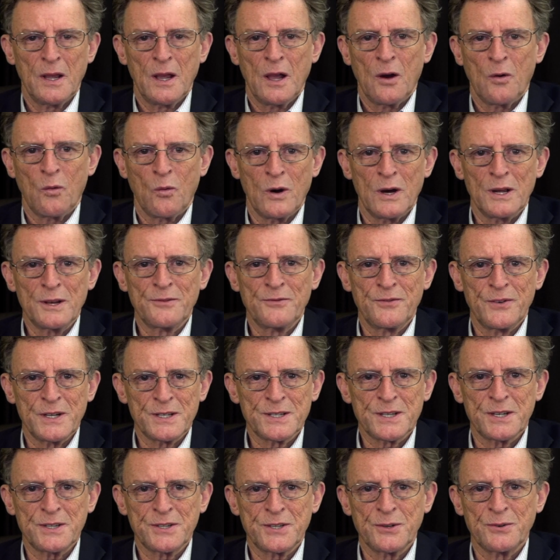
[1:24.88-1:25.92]
One
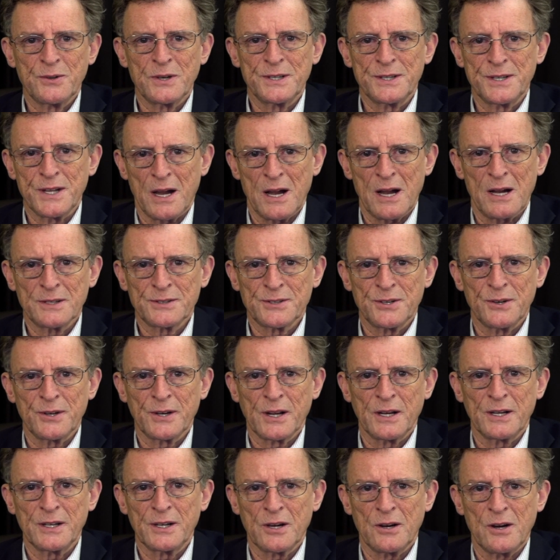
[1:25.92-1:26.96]
visit to a doctor
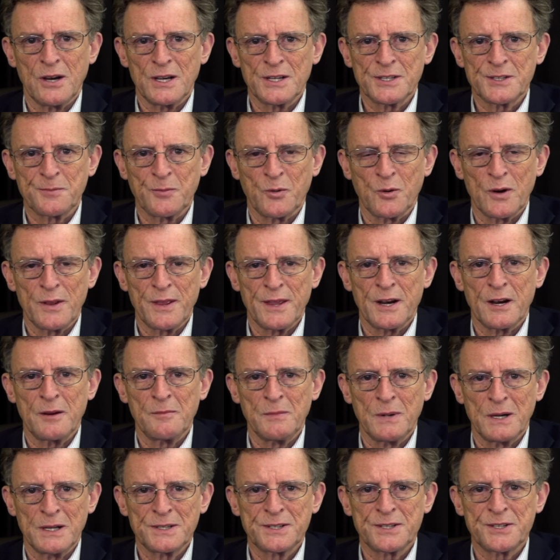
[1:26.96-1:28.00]
can cost more than a
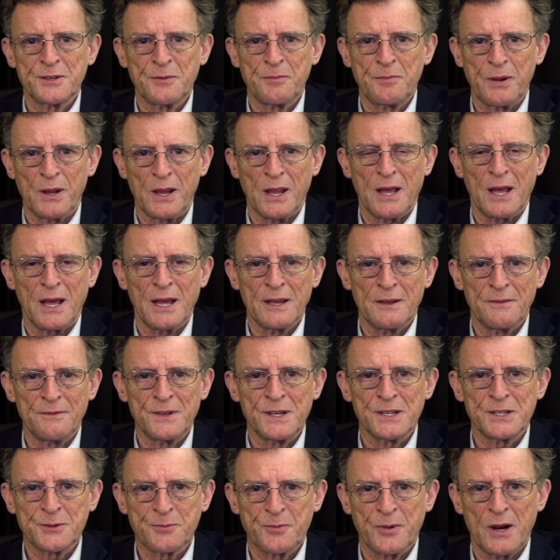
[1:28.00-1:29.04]
month's supply of
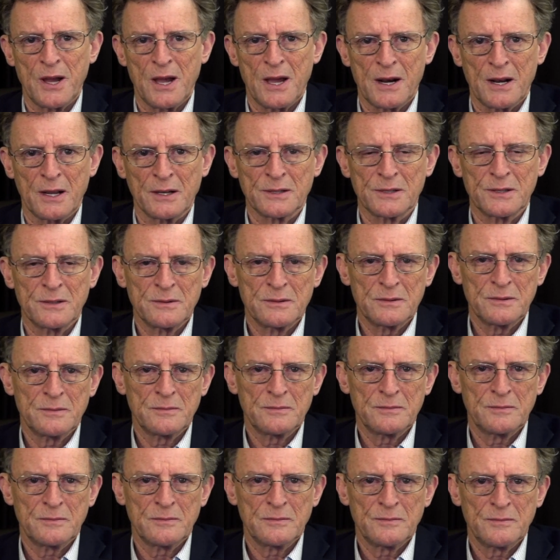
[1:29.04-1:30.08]
this product.
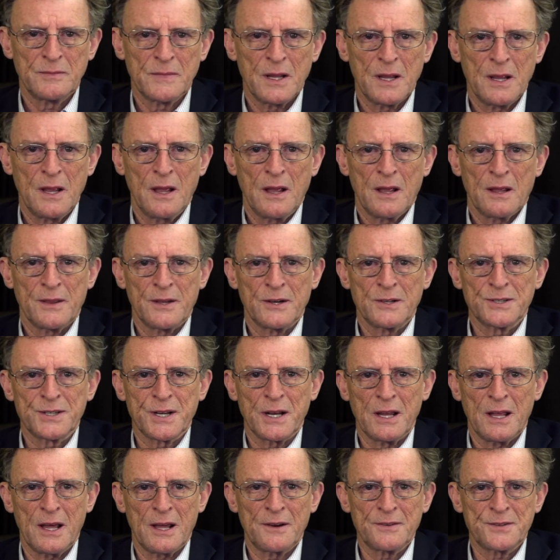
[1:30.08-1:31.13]
There's a
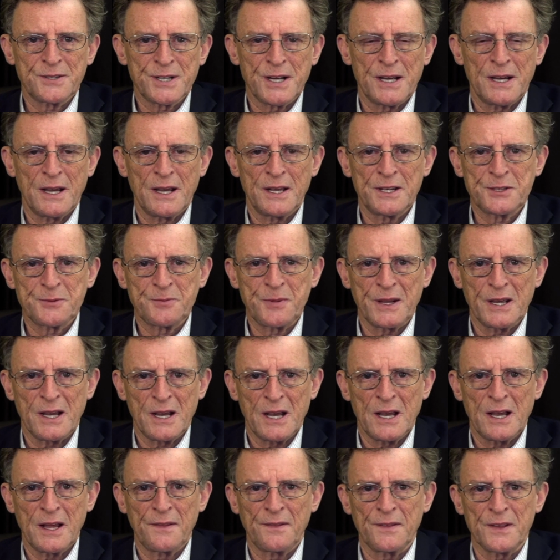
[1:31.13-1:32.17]
lot of science
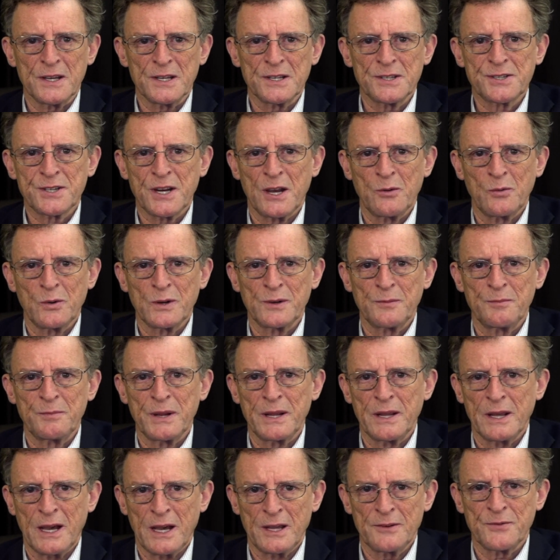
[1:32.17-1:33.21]
behind this. I wouldn't
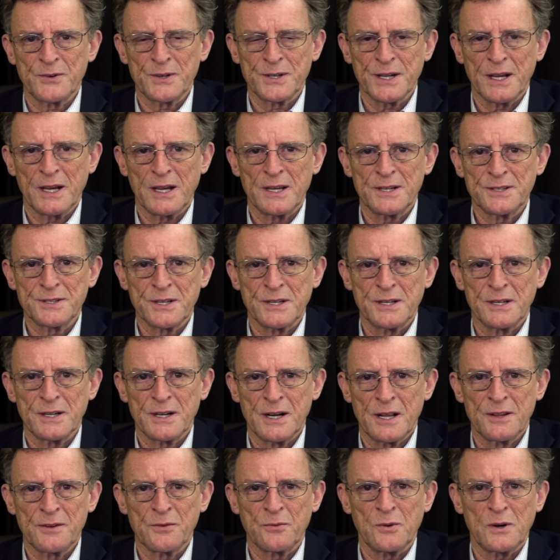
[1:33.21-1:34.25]
be advertising it
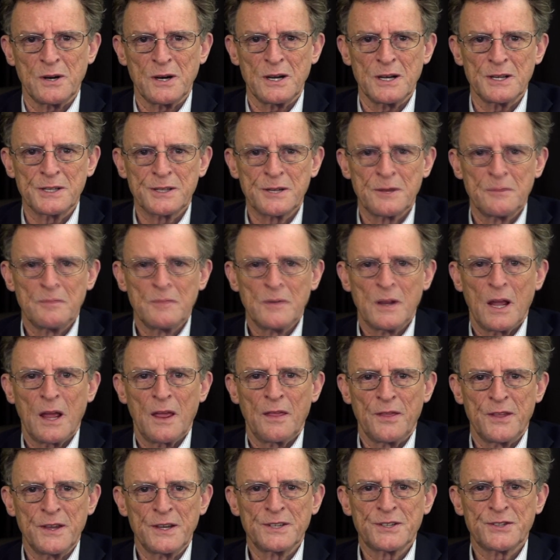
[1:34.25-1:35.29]
otherwise.
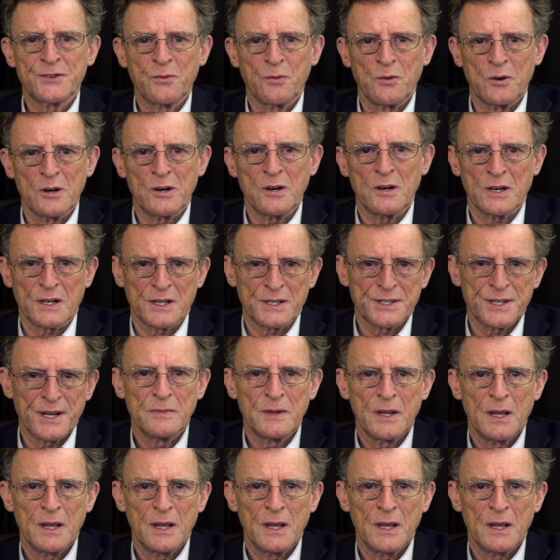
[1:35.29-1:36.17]
This works.